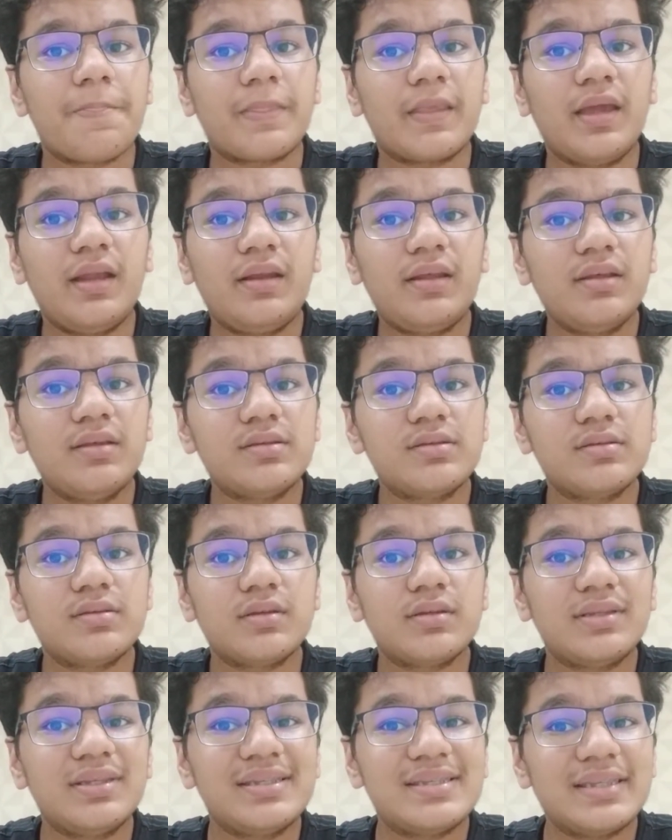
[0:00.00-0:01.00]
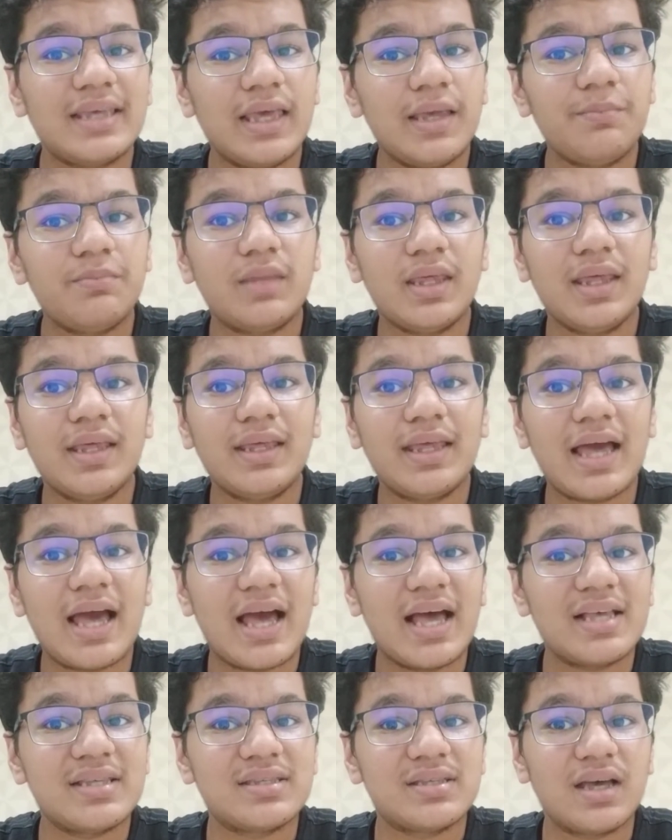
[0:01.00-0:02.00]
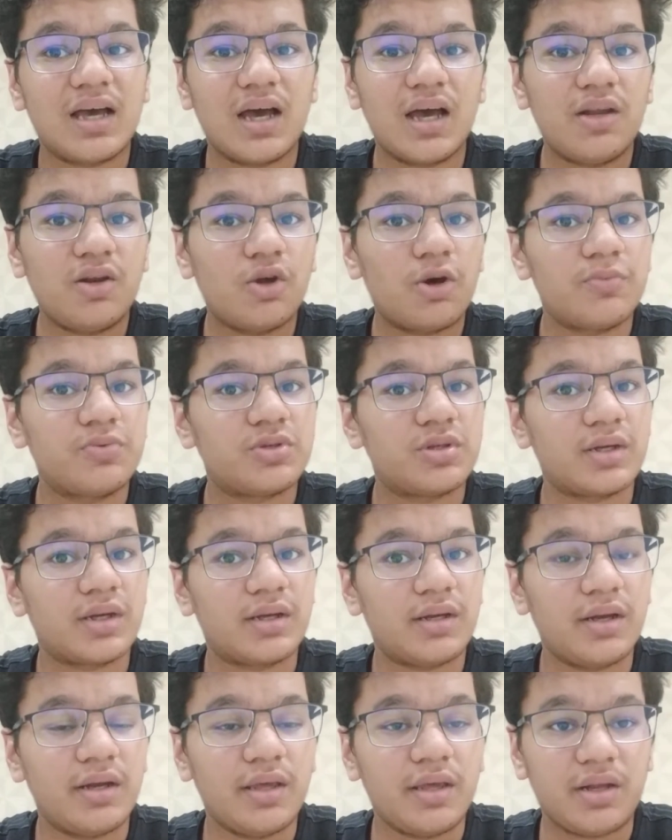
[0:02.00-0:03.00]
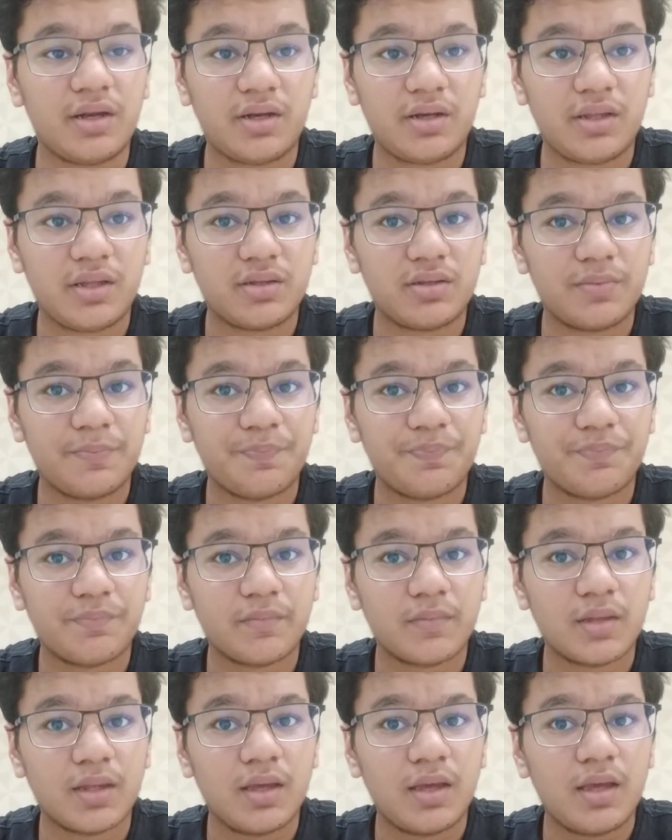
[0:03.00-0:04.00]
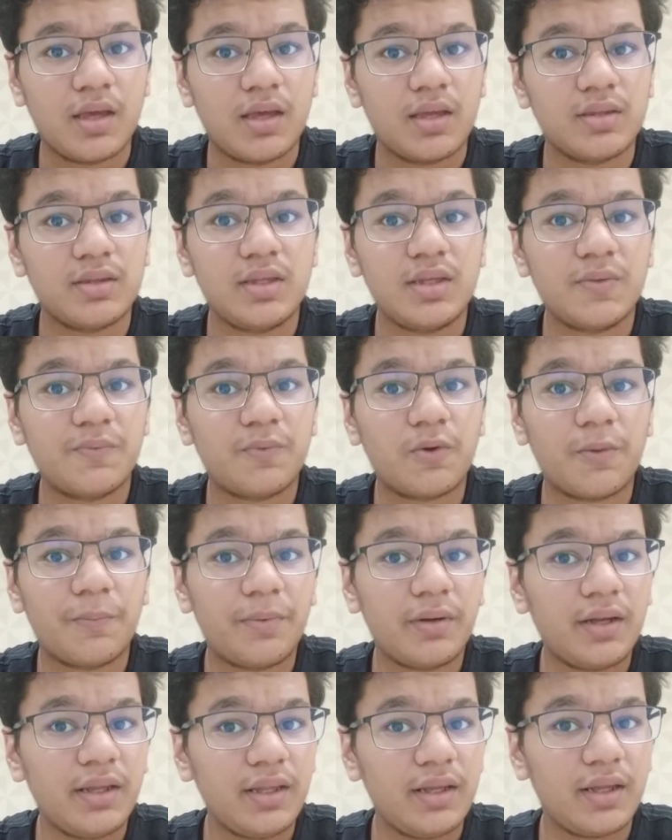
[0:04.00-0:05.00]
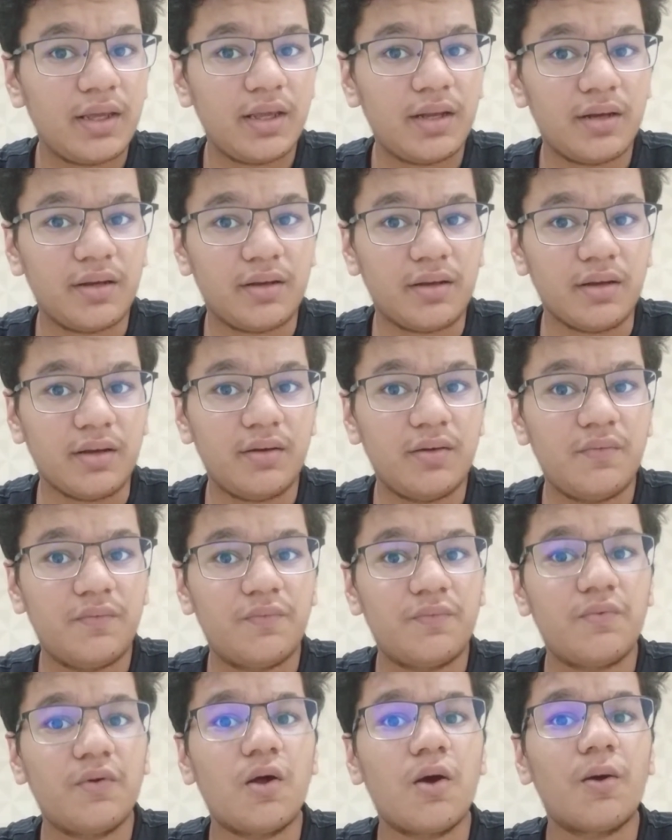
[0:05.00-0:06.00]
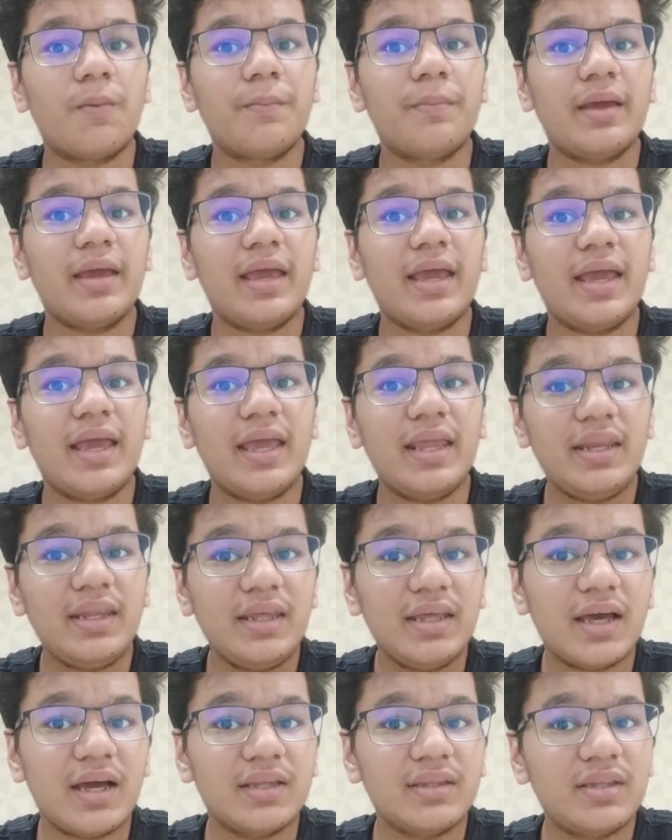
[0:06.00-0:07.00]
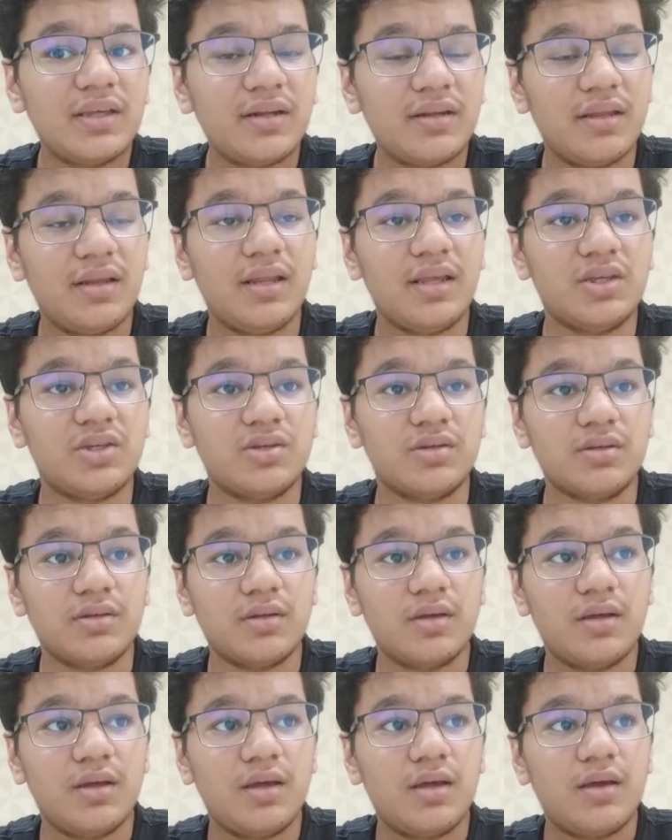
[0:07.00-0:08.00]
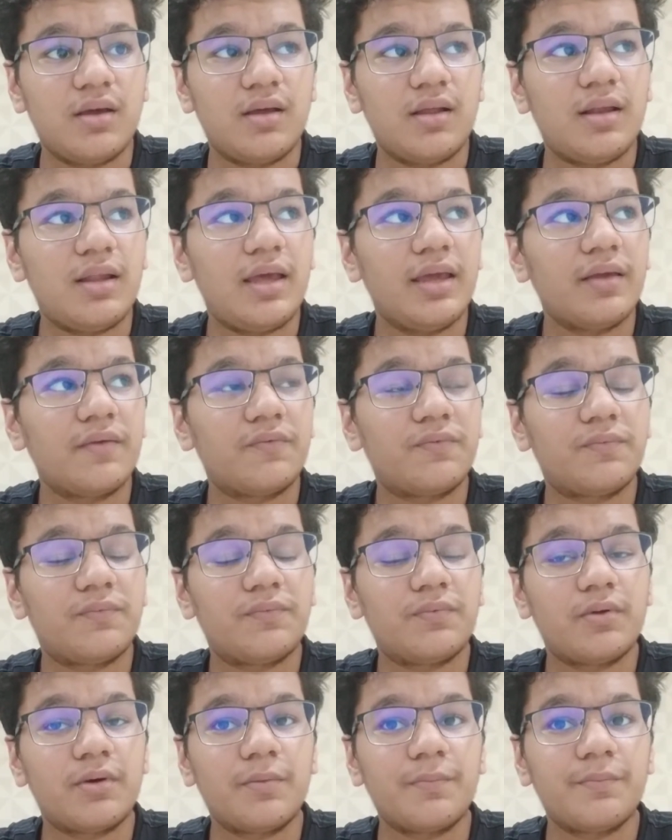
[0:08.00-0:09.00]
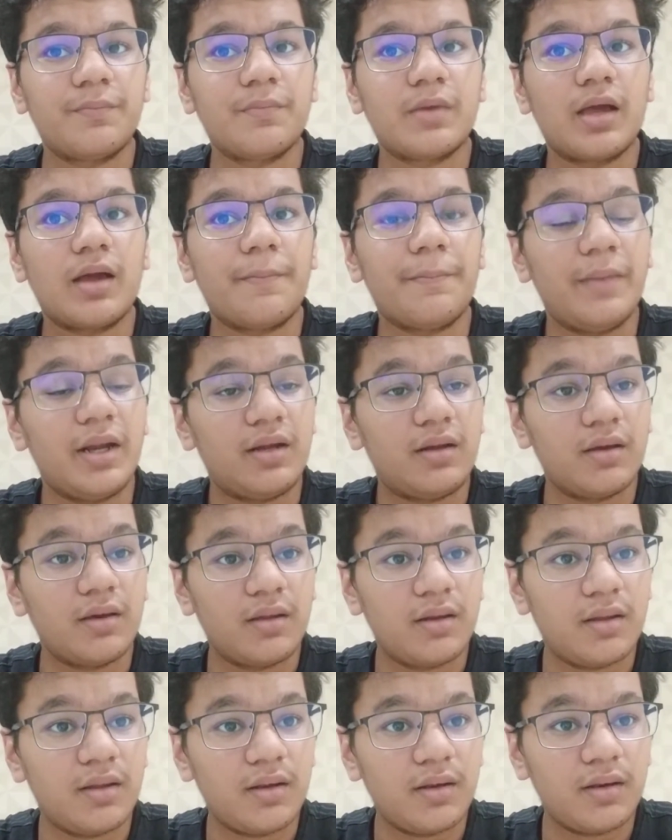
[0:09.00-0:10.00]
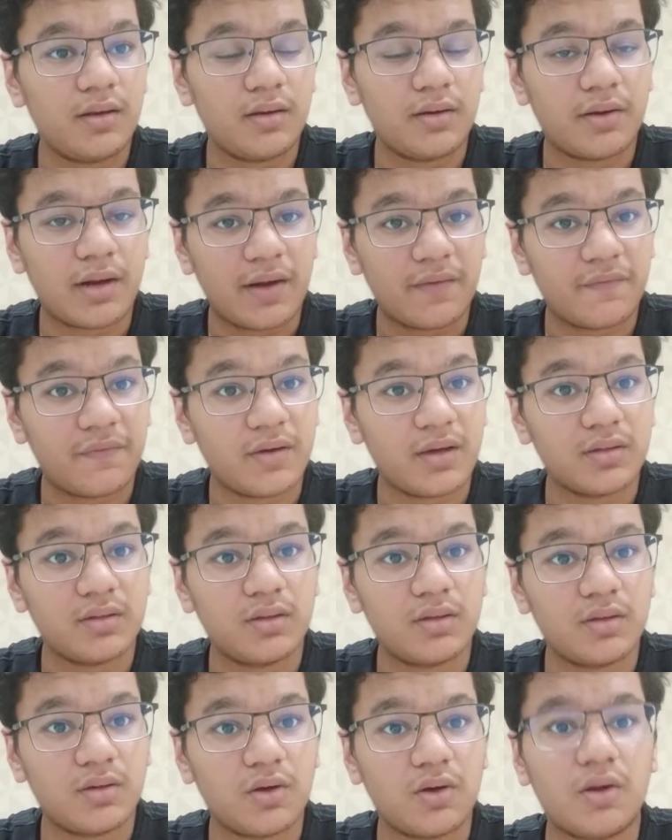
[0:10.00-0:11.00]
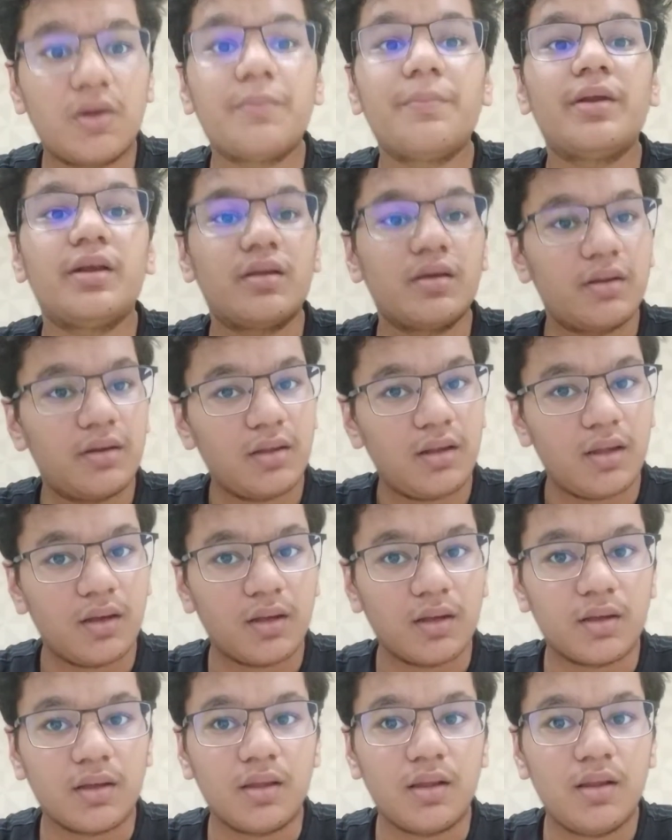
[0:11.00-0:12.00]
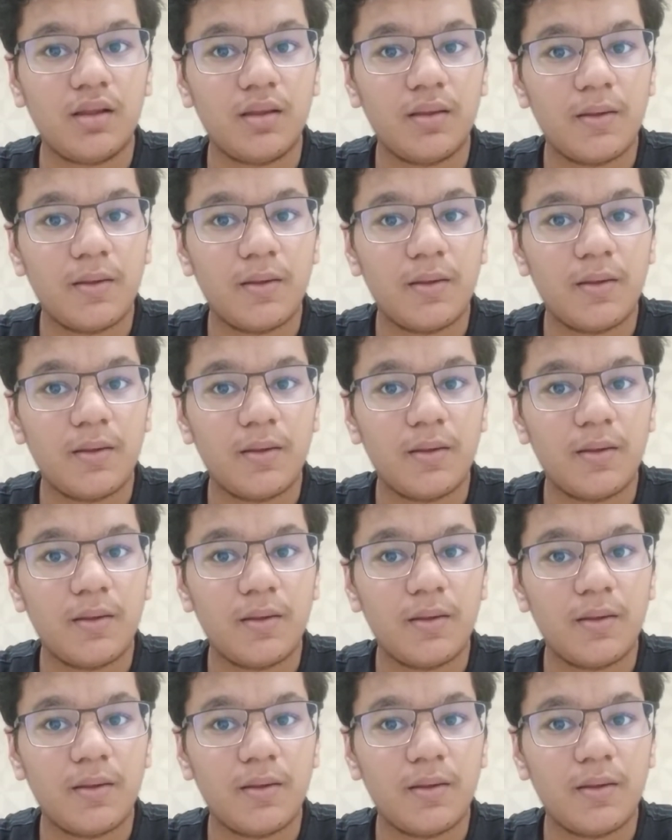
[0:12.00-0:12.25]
It is the same thing as unobstructed heritage. This property inherited from any other relation, like from maternal grandfather or maternal uncle,